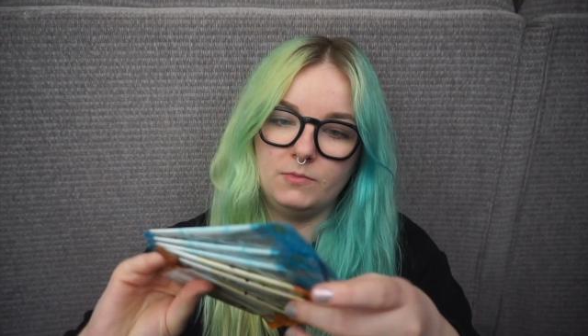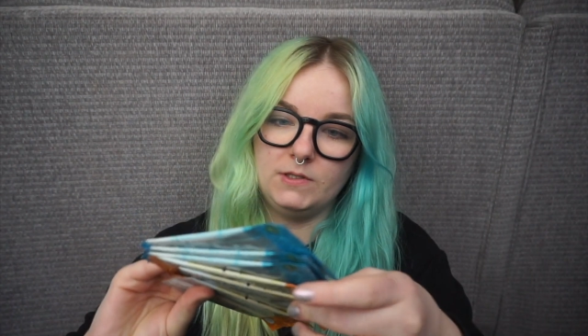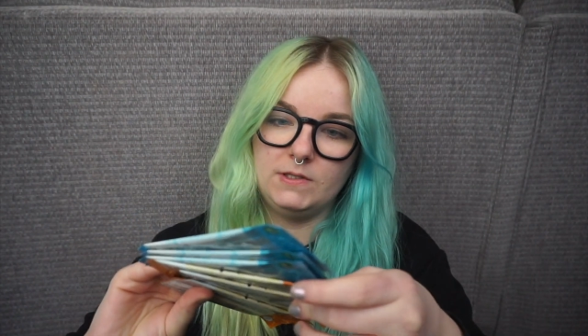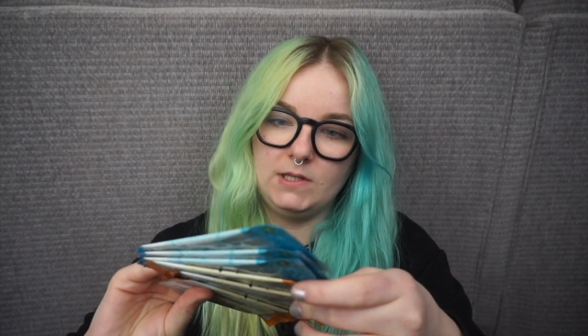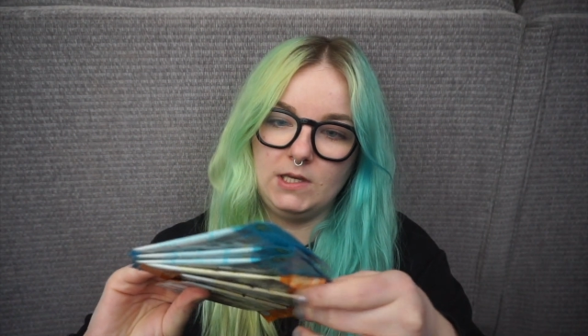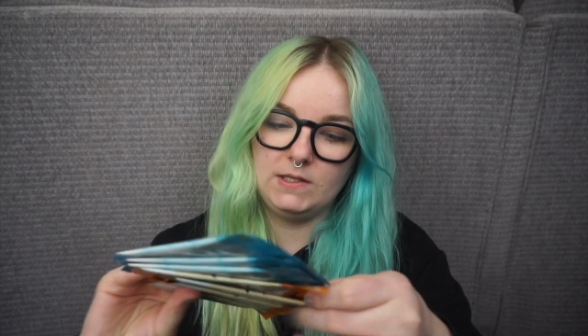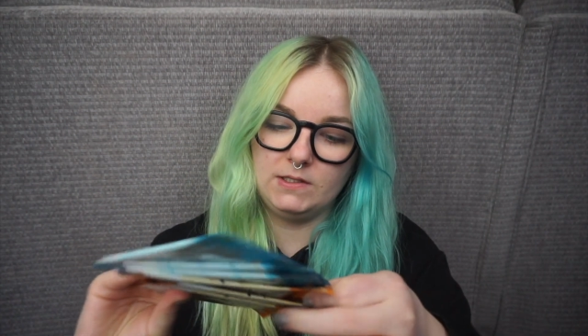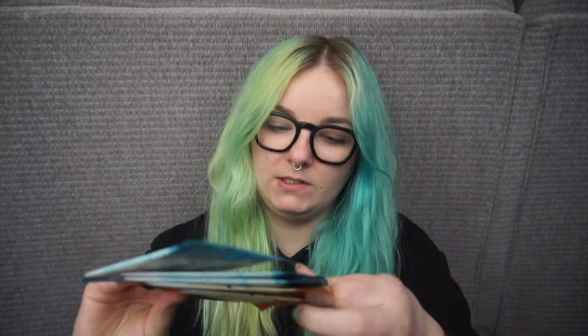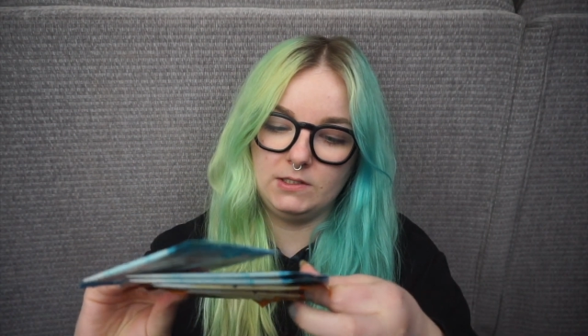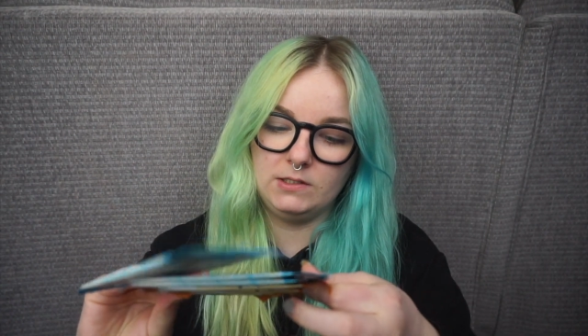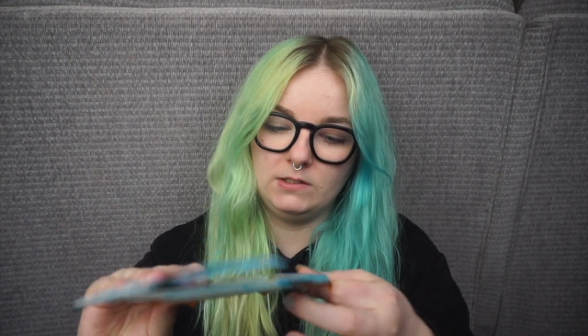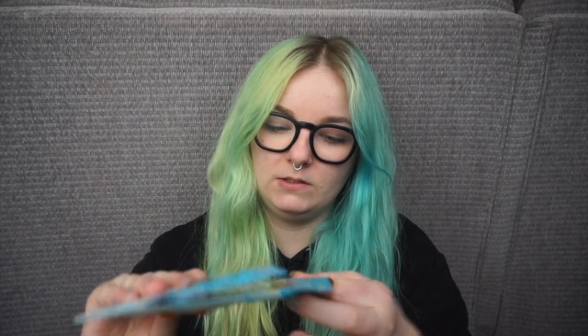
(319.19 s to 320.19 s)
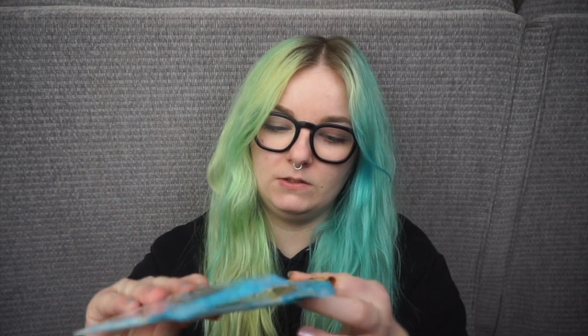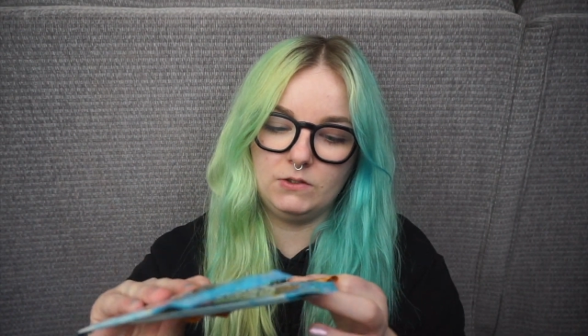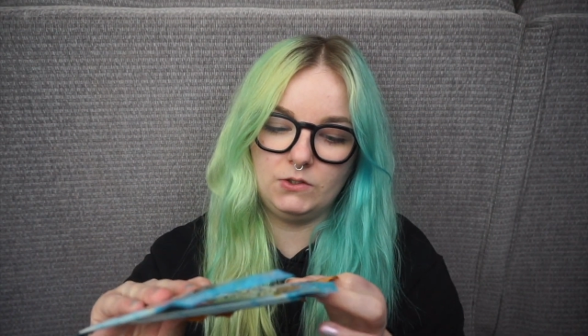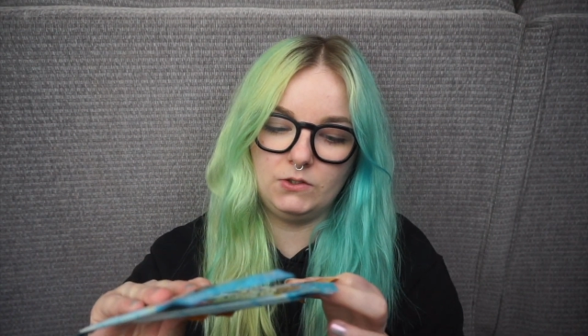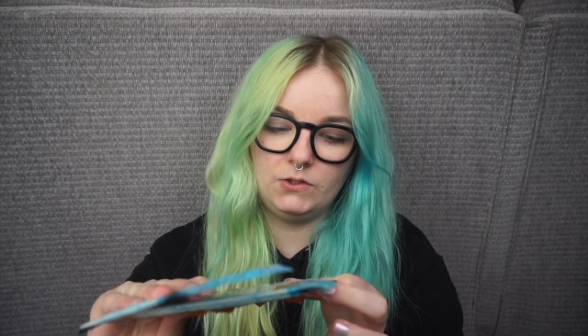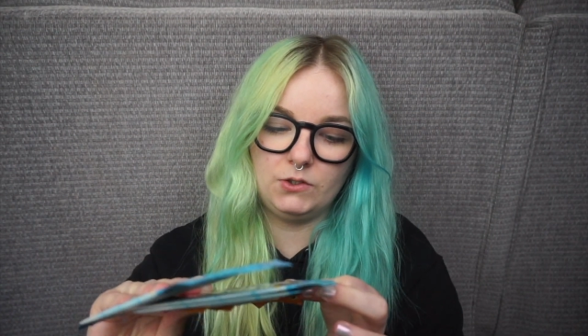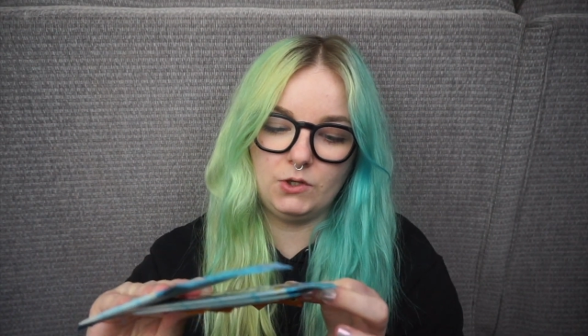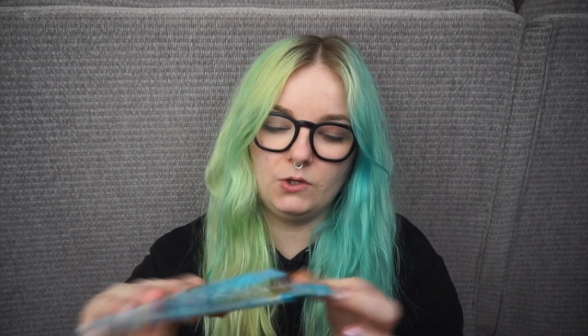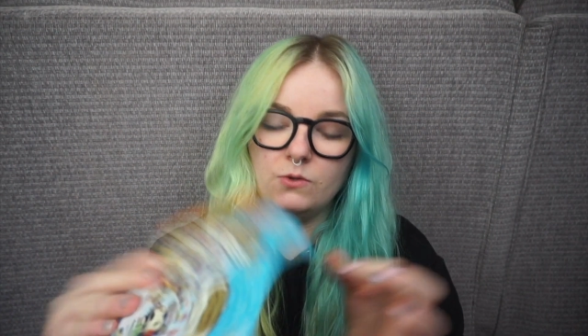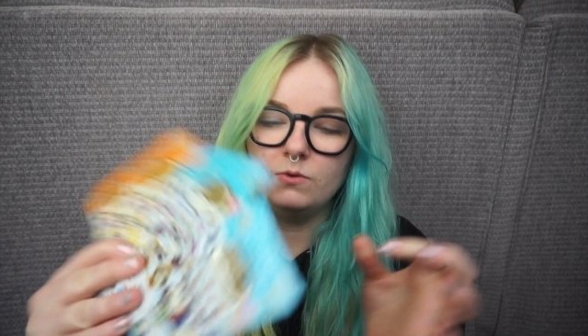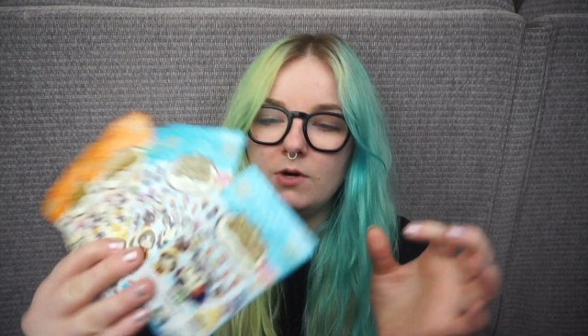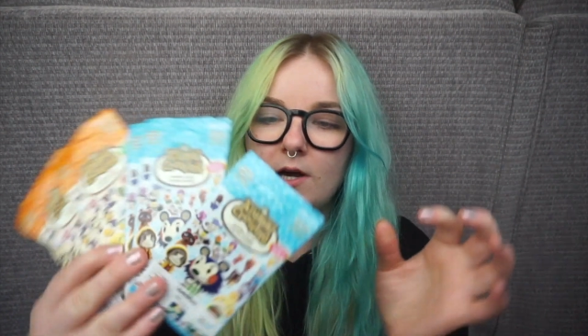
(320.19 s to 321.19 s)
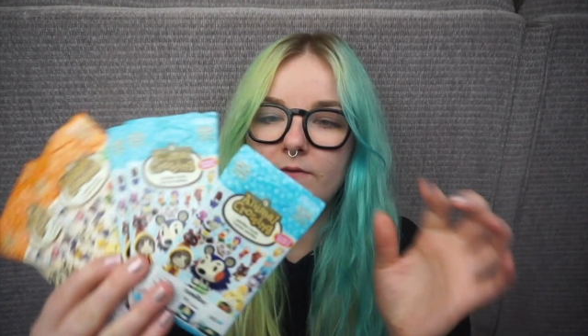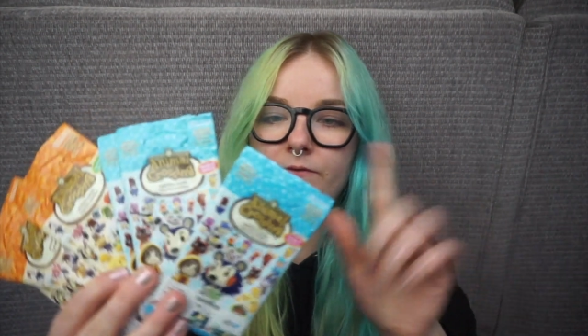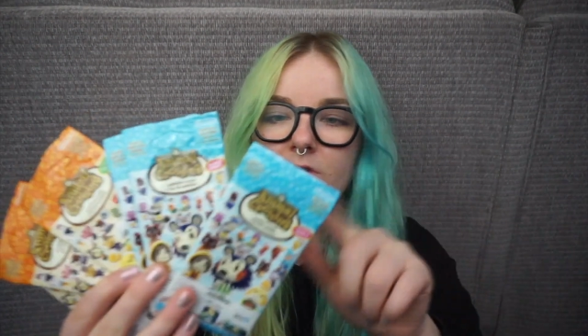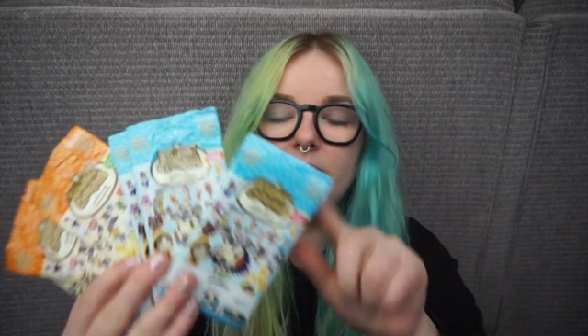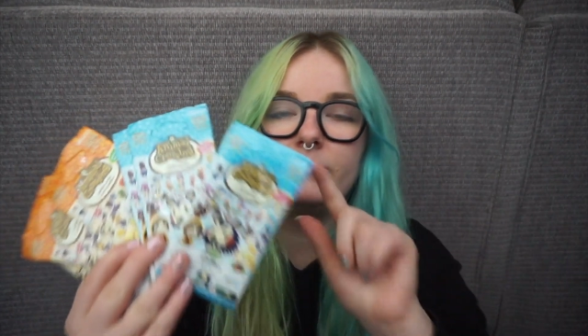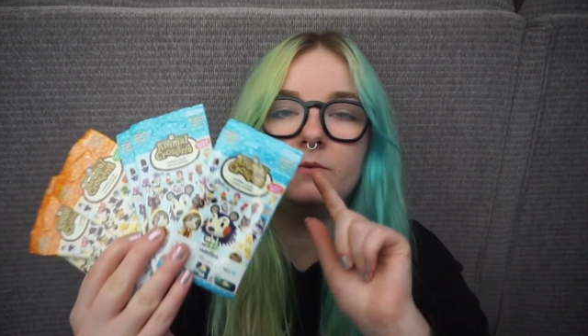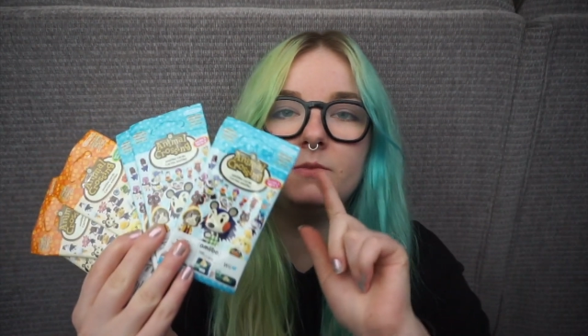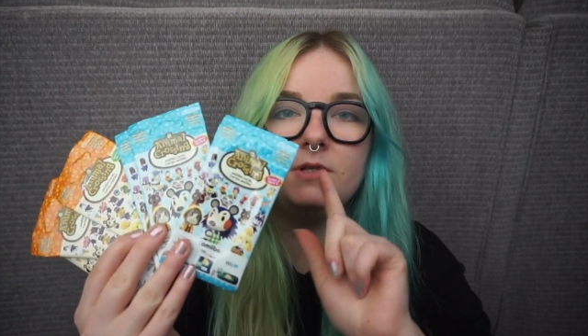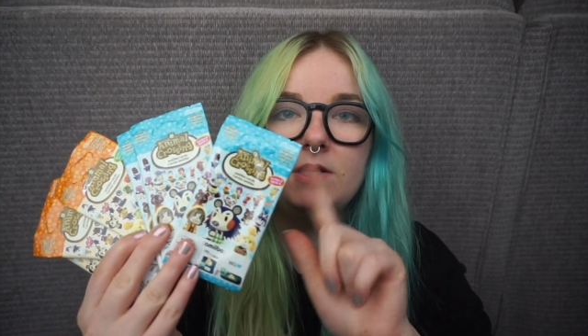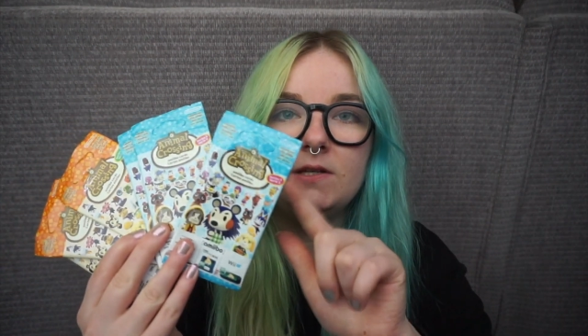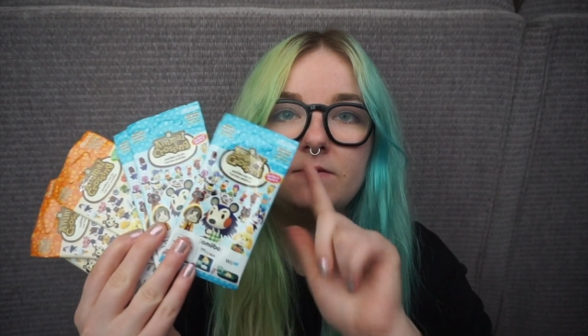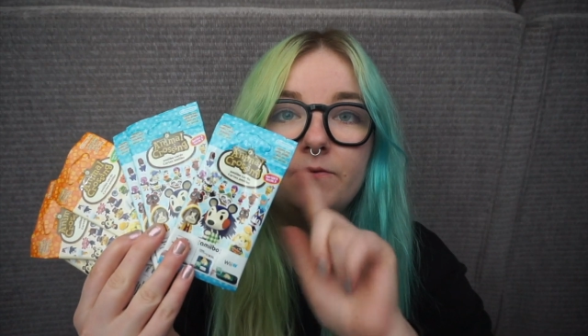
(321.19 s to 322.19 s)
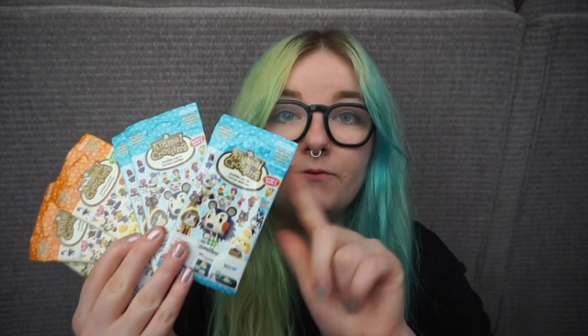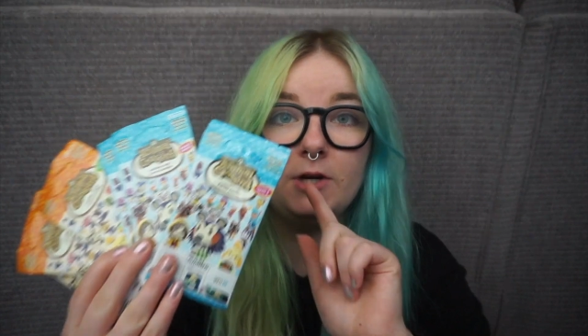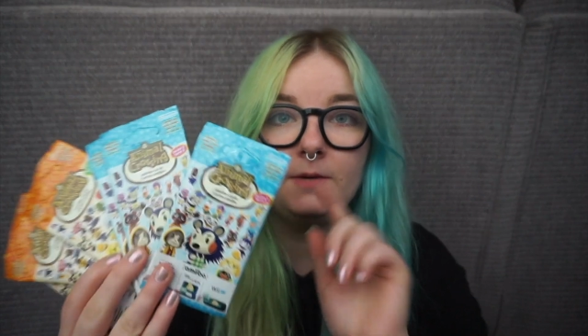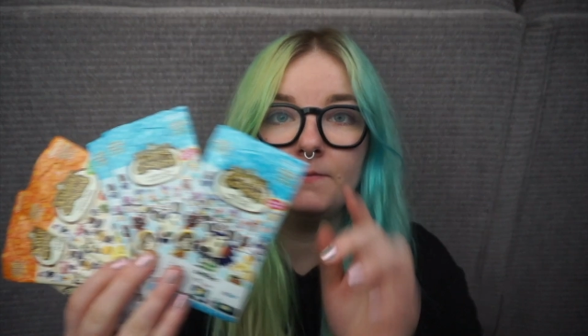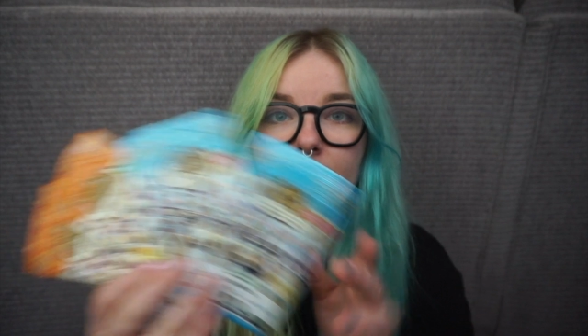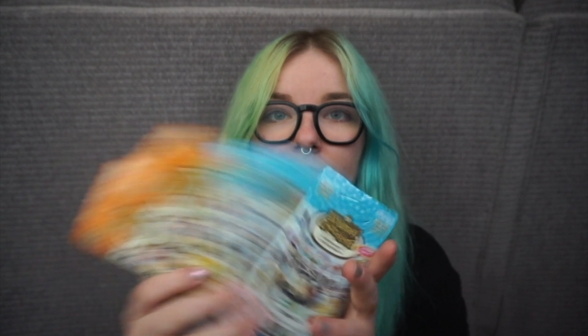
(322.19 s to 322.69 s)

season 2 and 3 from season 3.